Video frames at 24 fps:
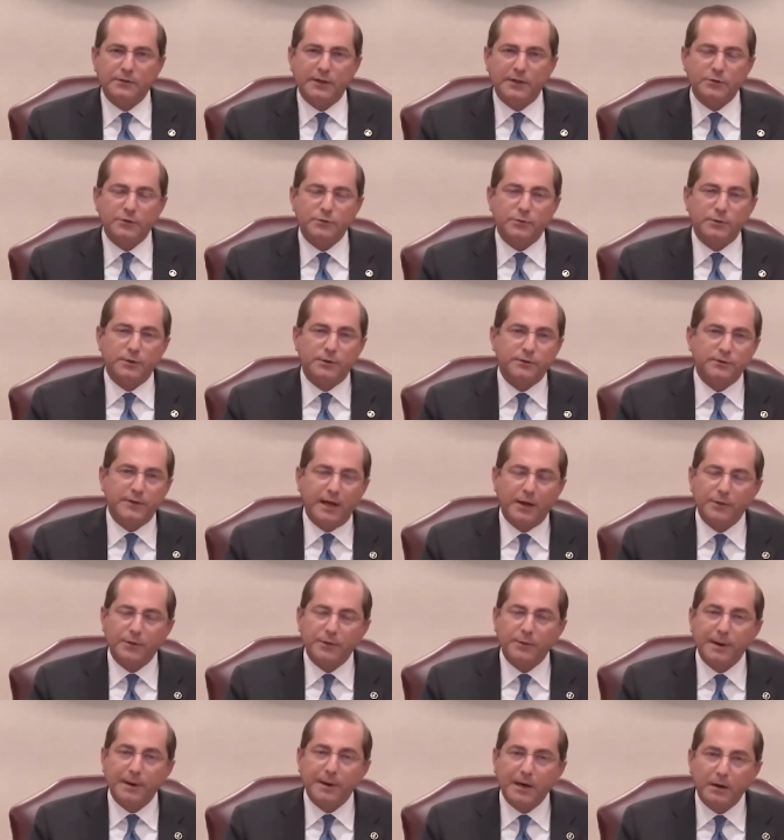Central and
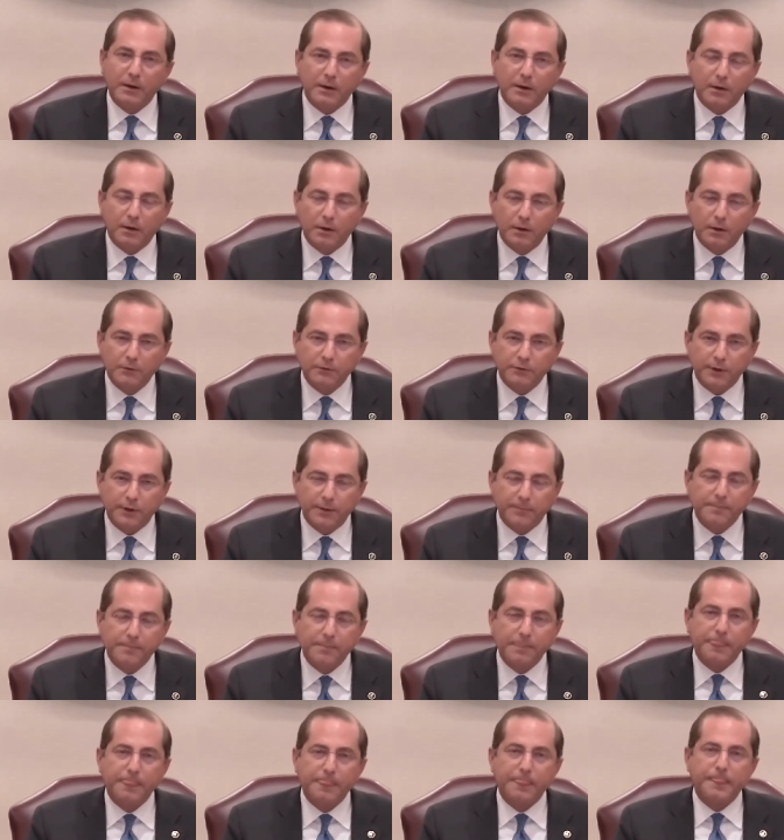South America also.
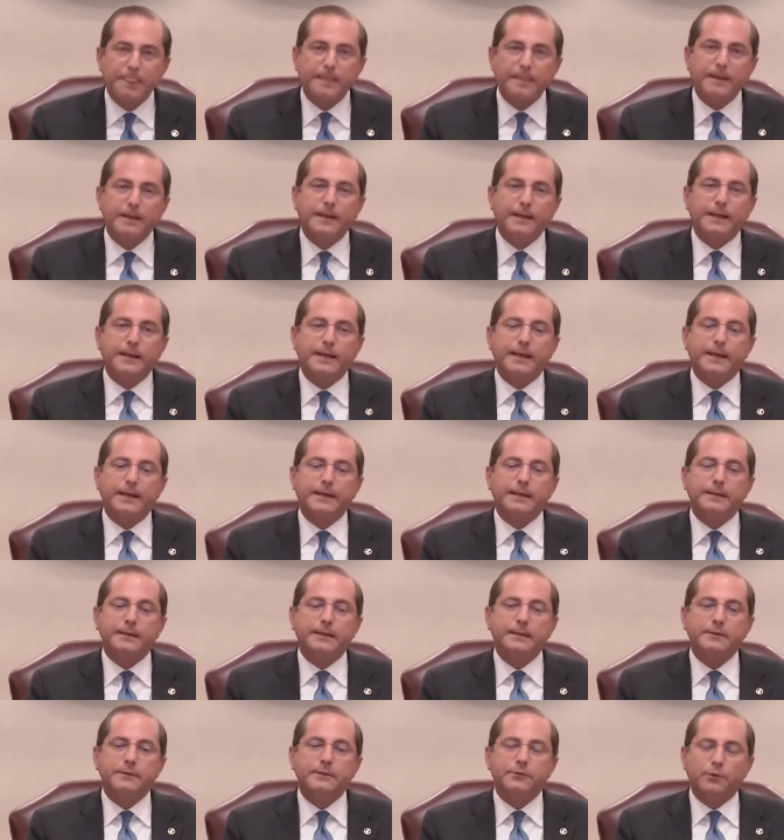
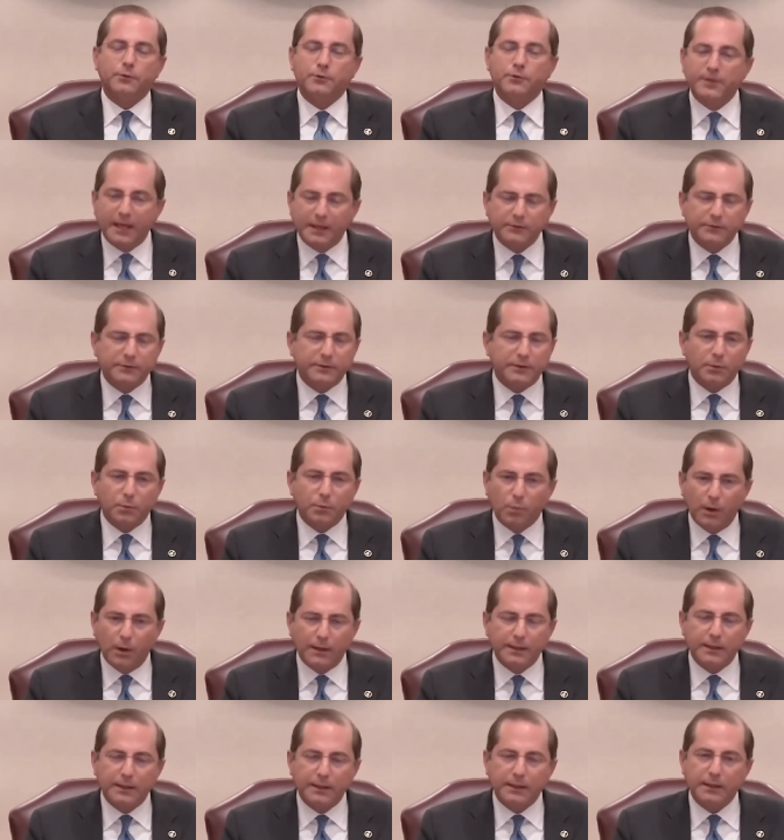And so testing,
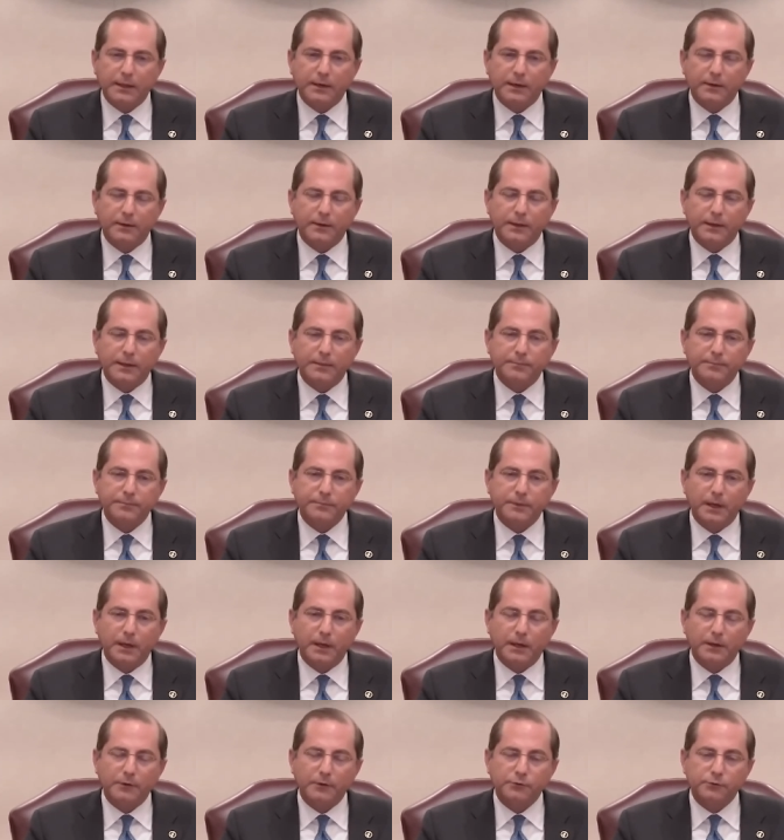one key area.
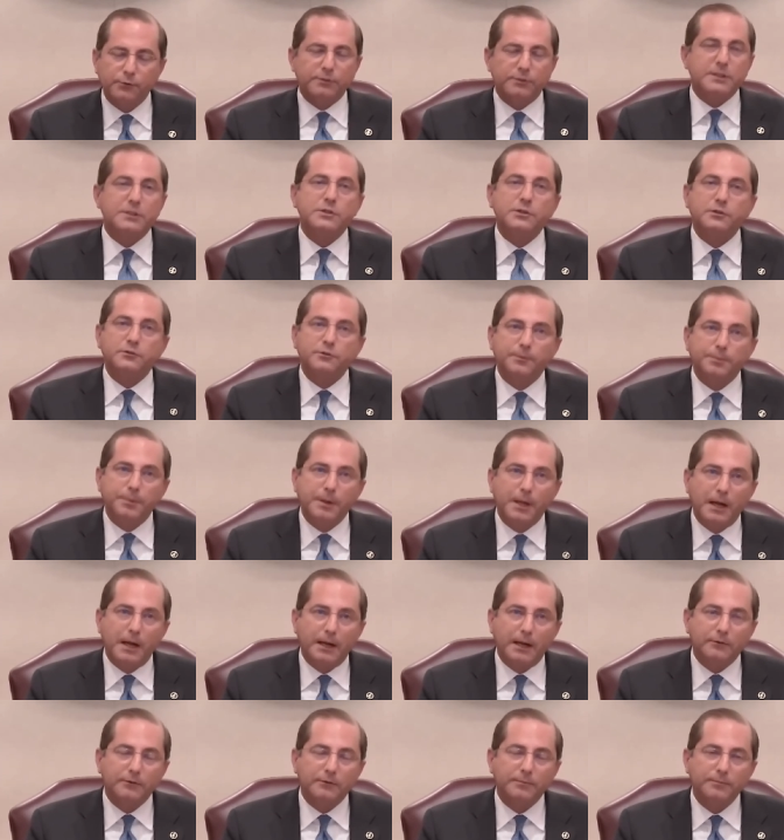Strategic
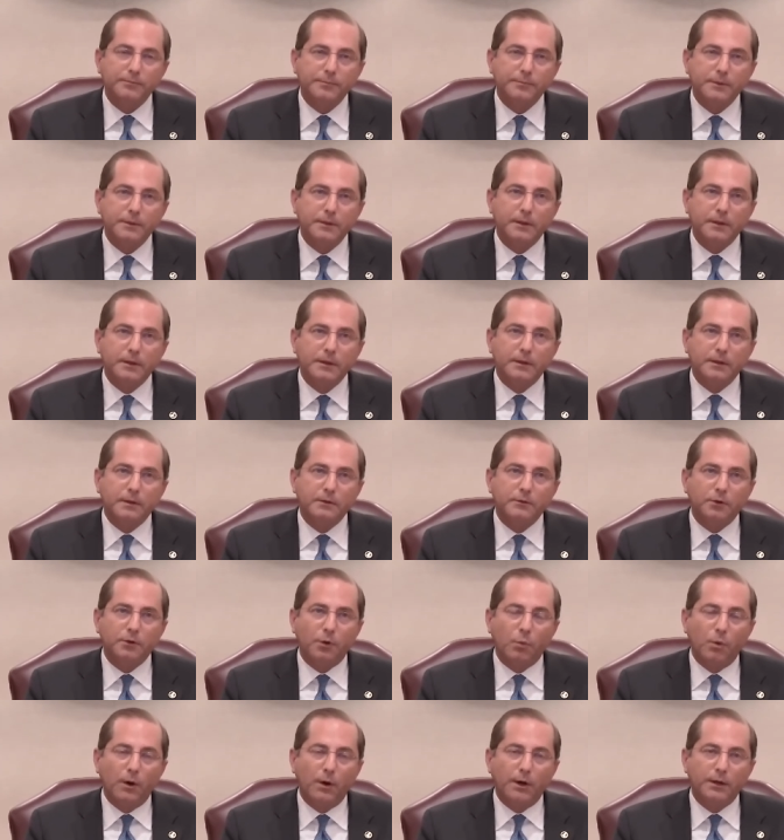supplies.
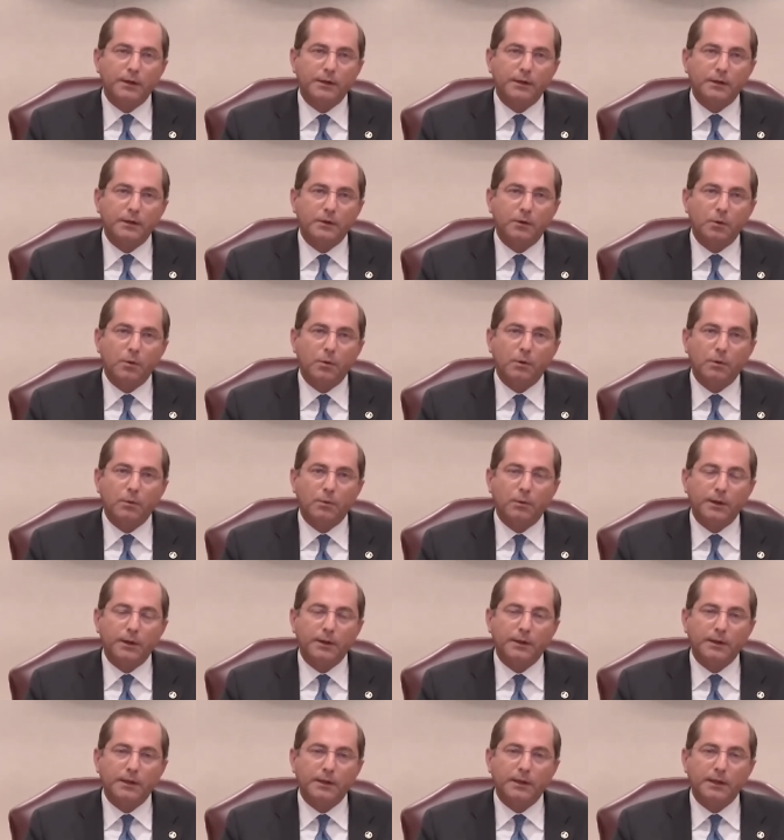So one of
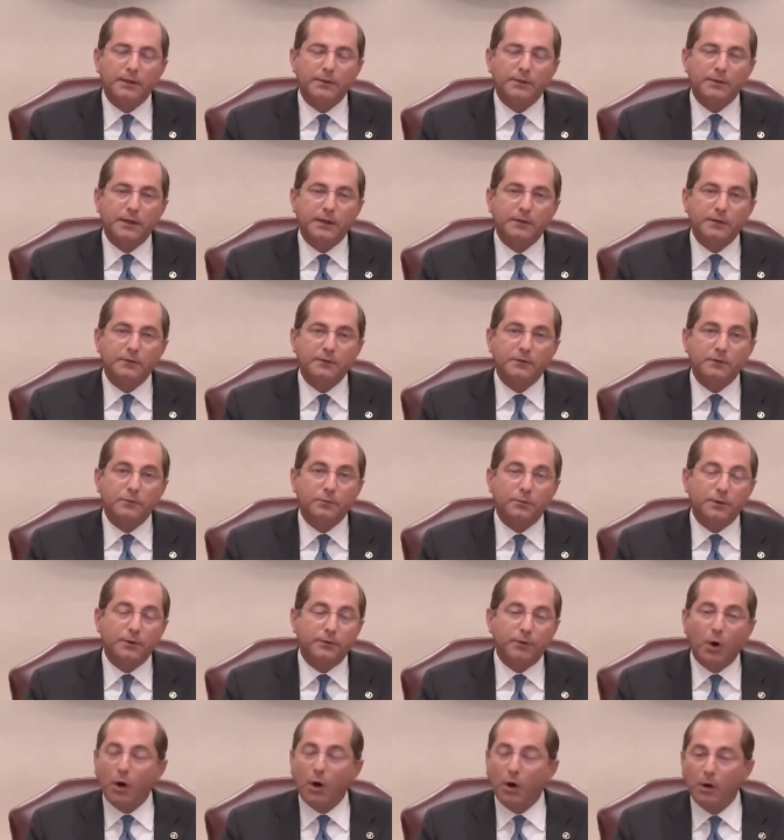the key things is
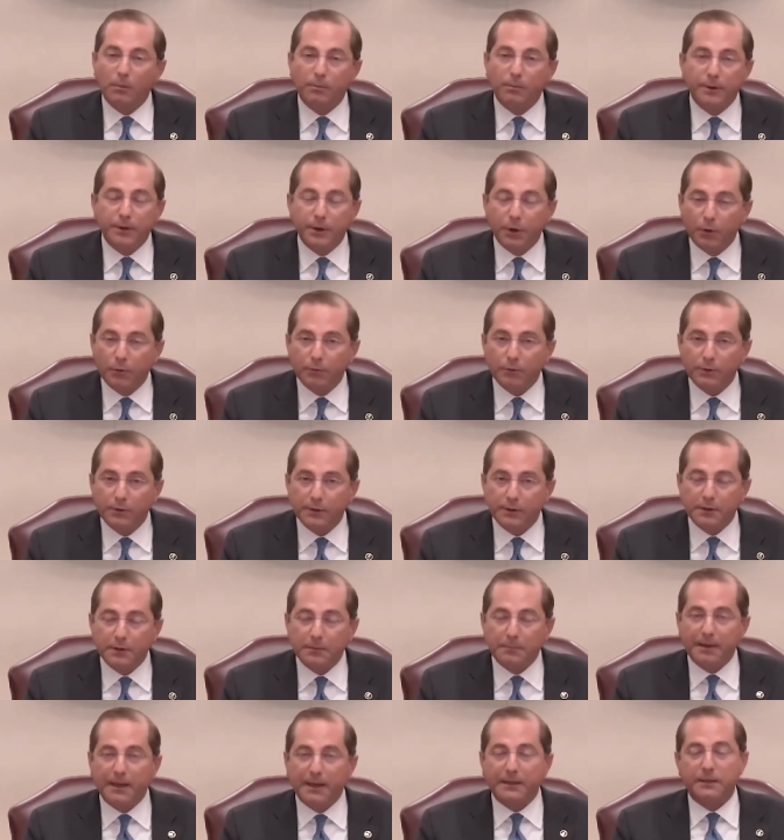we've all been overly
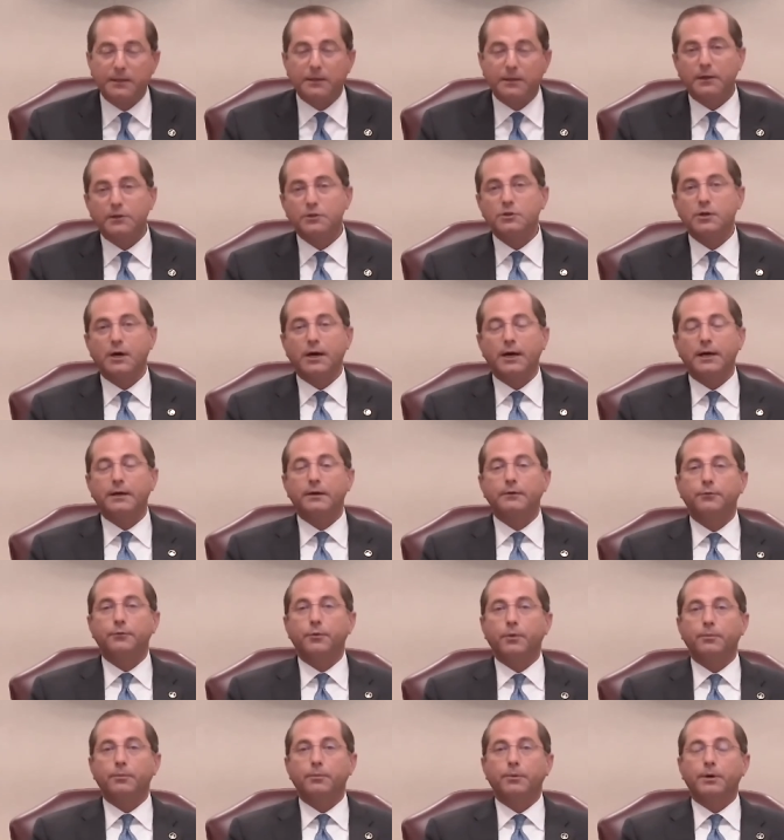dependent on China
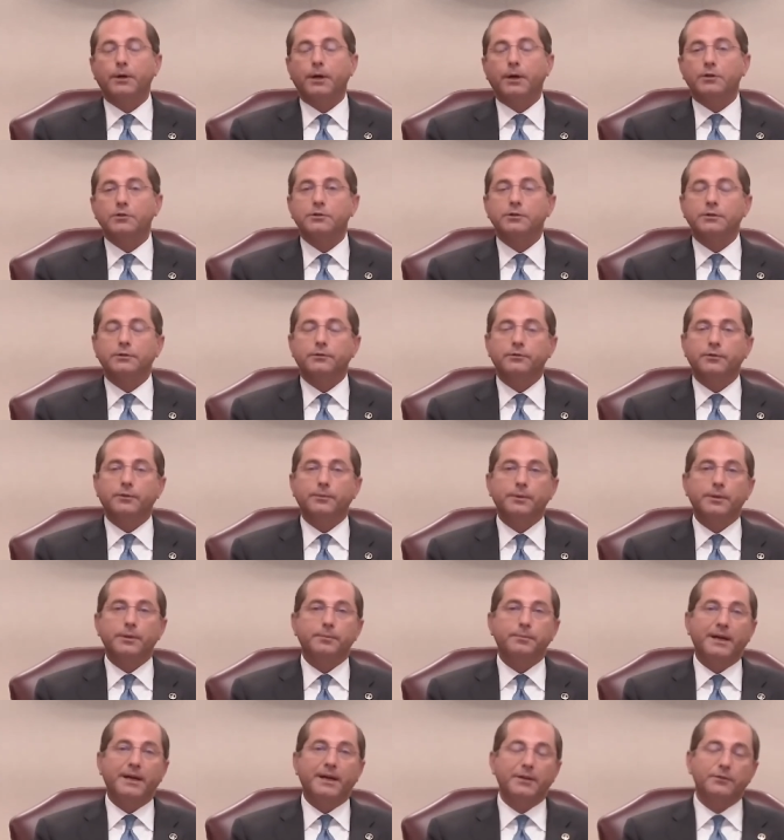for production of some of
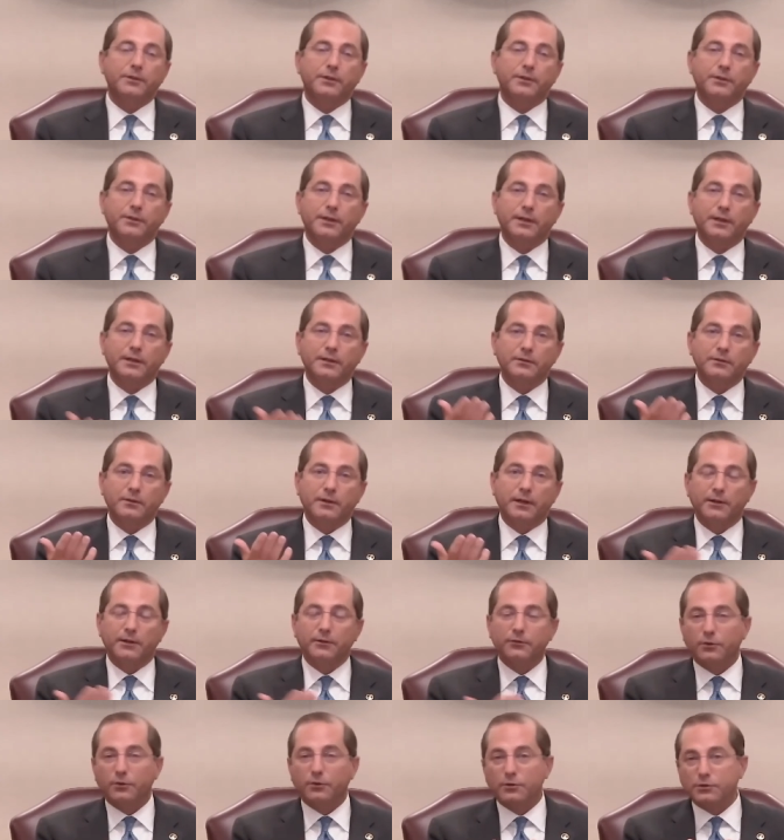the basic things
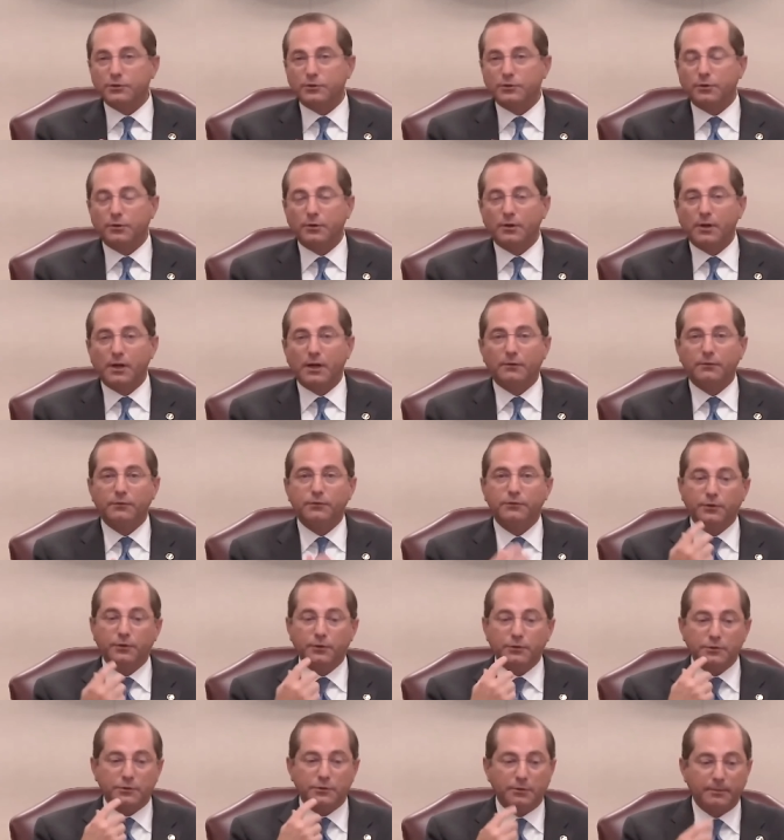like surgical gloves,
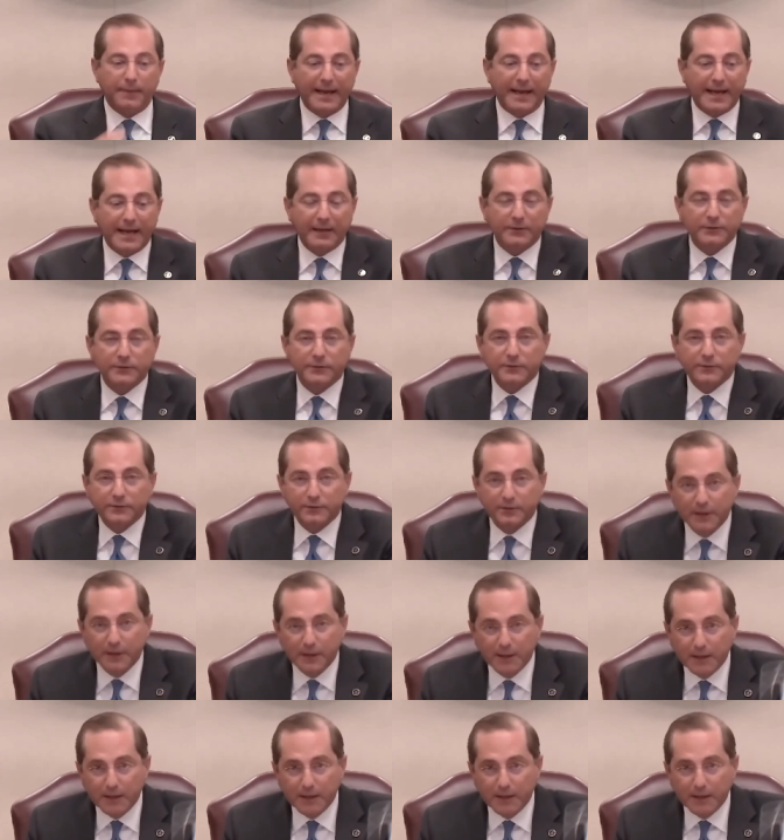surgical masks,